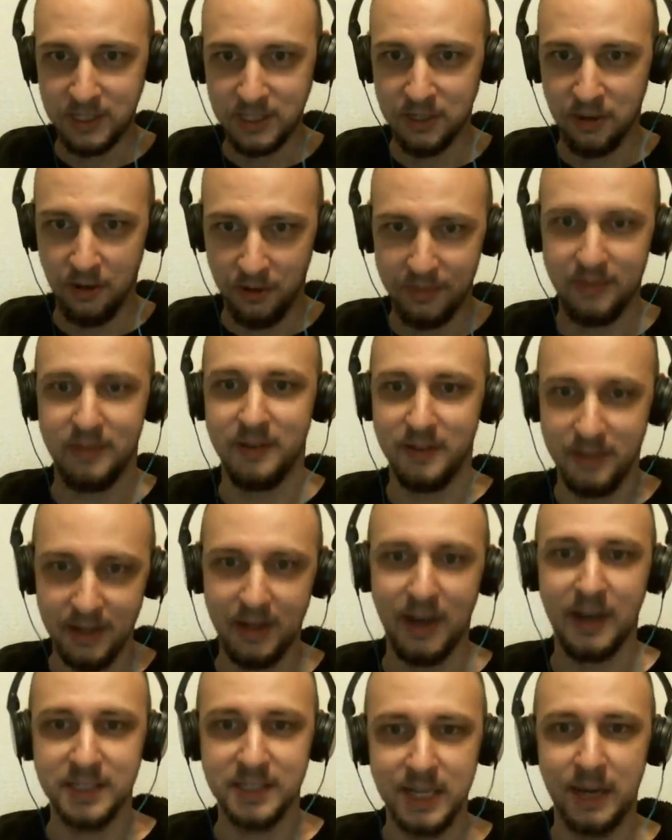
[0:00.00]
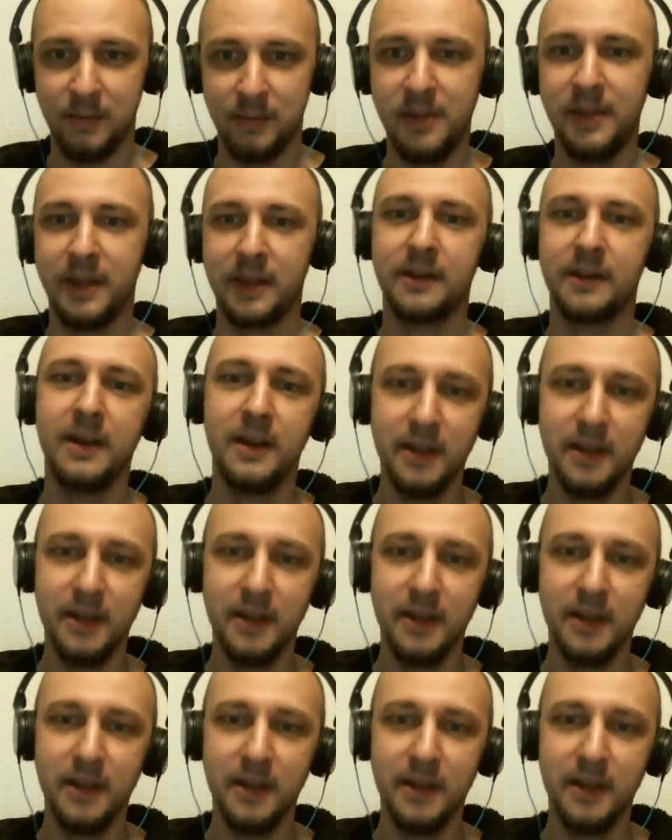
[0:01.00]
So yeah, same thing.